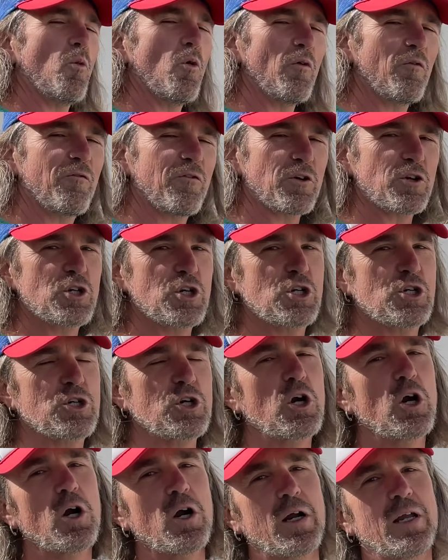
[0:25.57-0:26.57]
will for
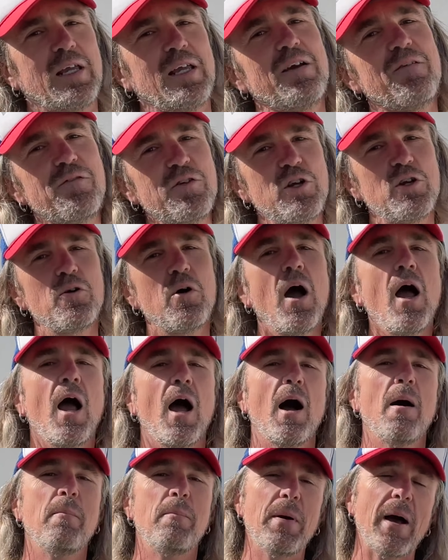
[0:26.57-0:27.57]
sure give you
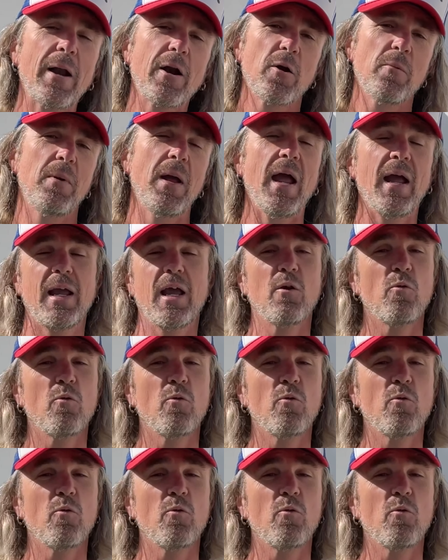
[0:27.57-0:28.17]
a better bake.